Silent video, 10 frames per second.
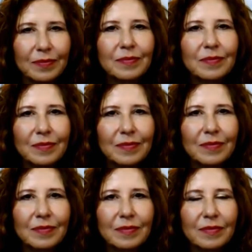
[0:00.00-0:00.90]

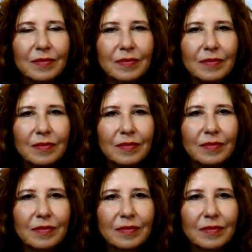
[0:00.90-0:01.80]

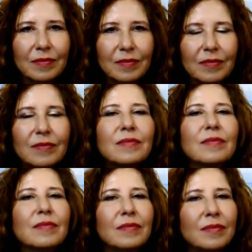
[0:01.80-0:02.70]

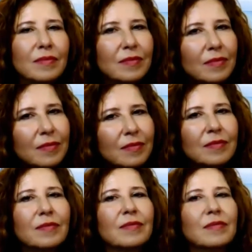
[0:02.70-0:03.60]

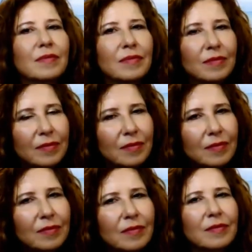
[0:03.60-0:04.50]

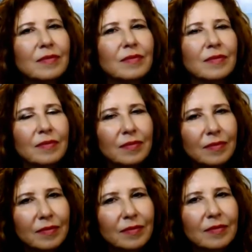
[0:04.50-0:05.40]

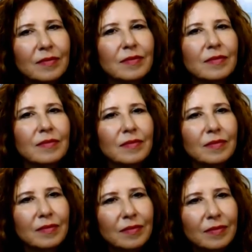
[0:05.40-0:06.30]

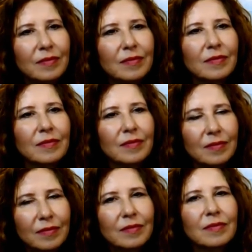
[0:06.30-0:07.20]

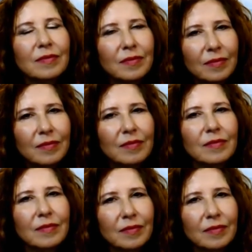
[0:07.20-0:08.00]
The person shown says nothing.